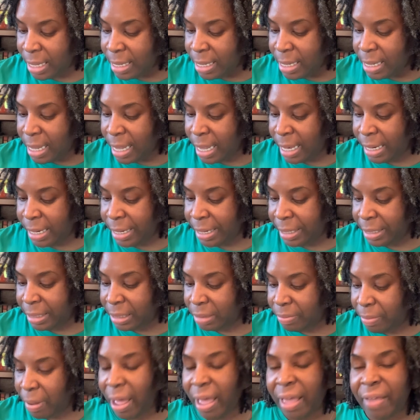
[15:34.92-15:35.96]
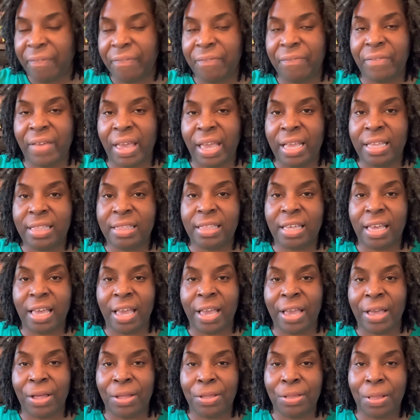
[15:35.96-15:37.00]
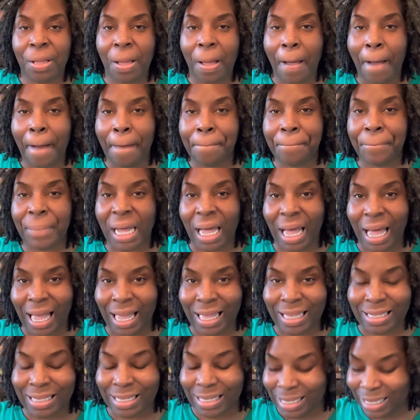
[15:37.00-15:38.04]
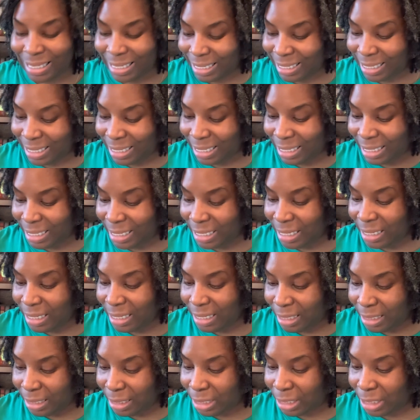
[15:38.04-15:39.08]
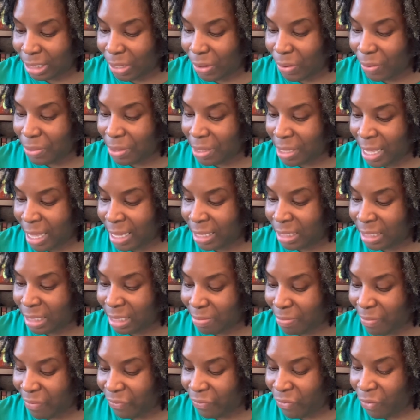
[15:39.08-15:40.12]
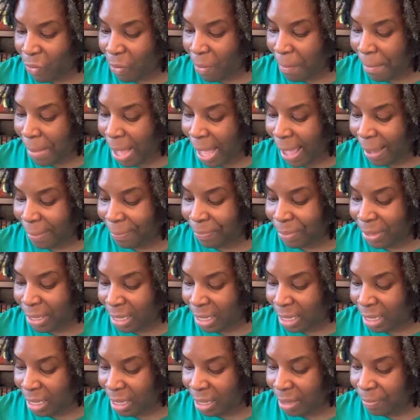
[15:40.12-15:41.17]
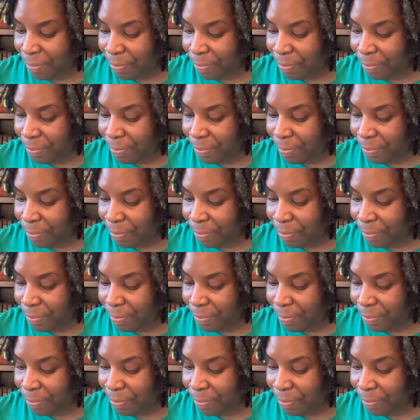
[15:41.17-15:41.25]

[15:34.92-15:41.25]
and it is by Faith L. Potts. So that's for my P.